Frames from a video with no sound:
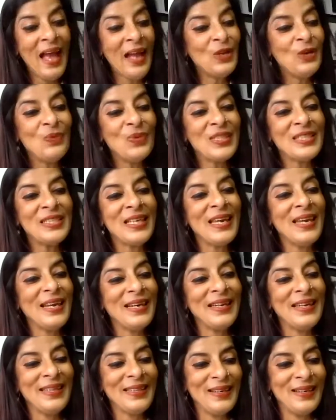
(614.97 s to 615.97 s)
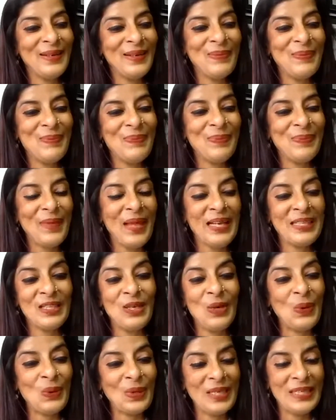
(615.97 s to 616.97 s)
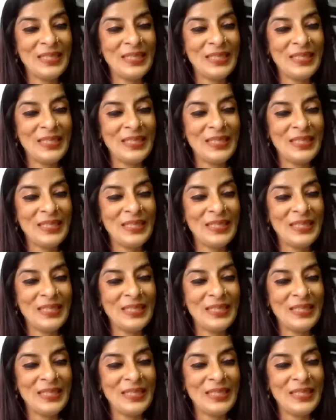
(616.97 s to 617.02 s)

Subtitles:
and you were saying, Anita, as a long